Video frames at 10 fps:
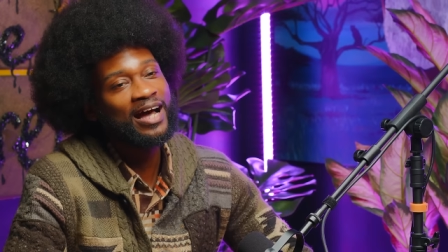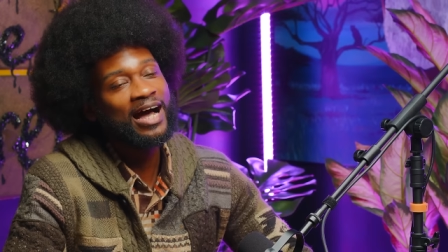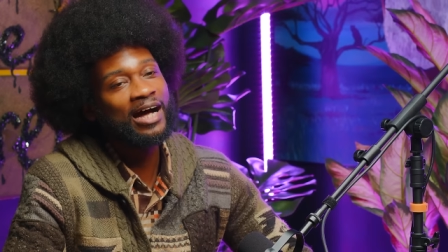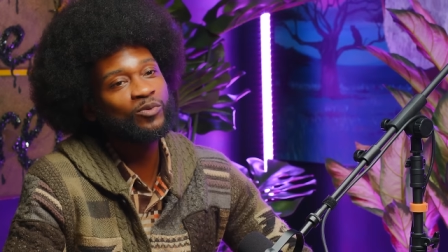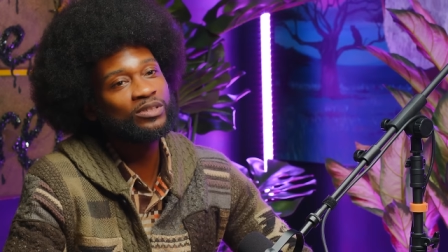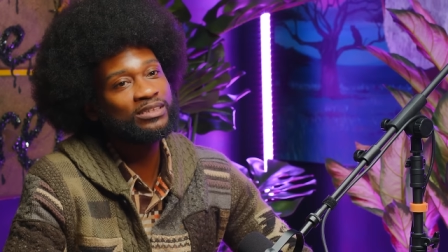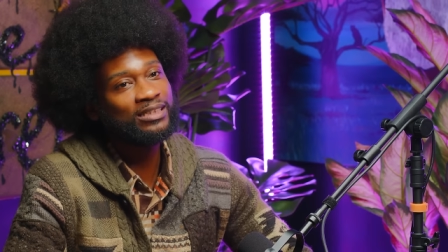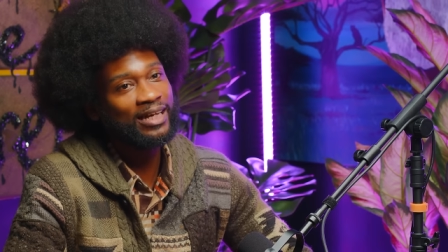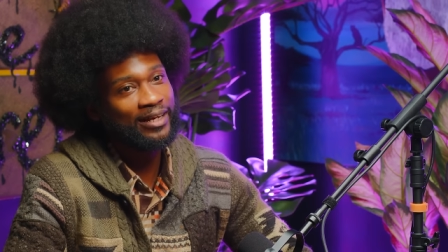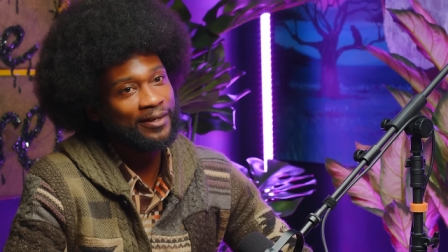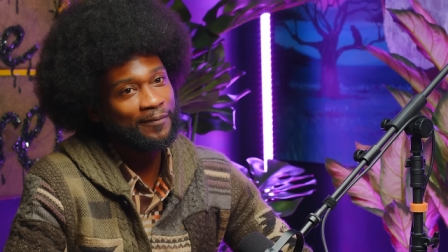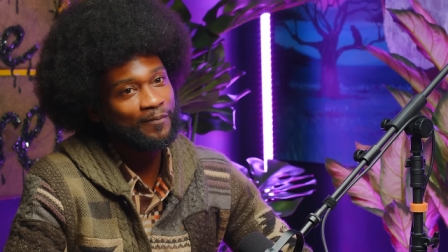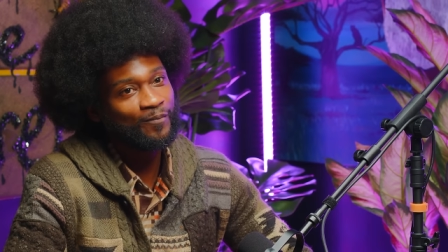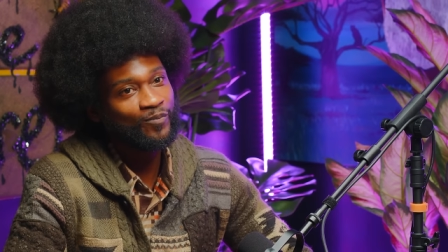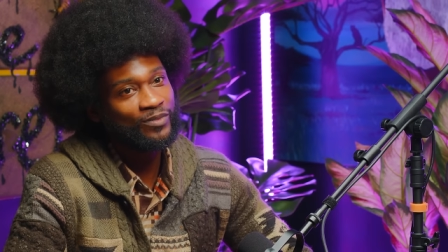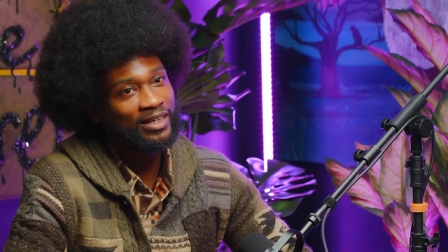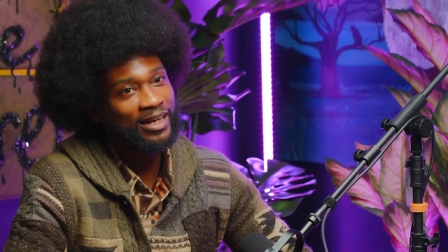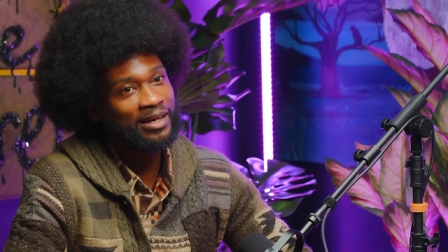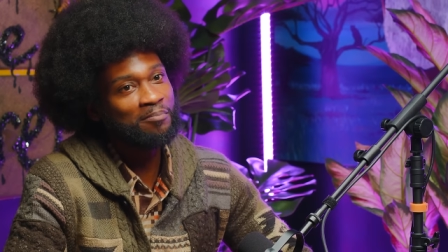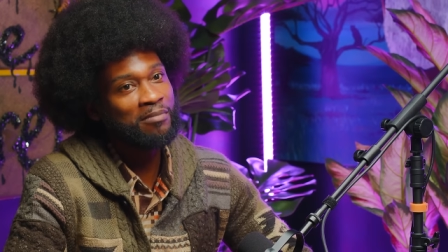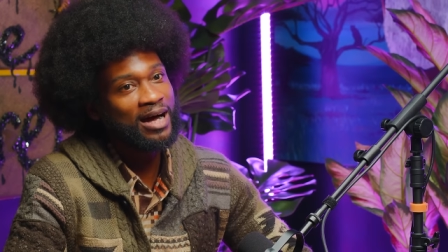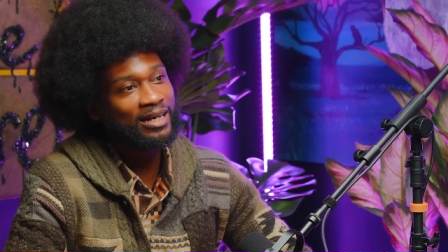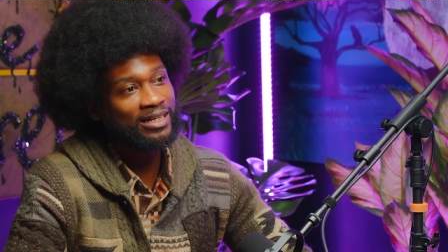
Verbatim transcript: I would say in my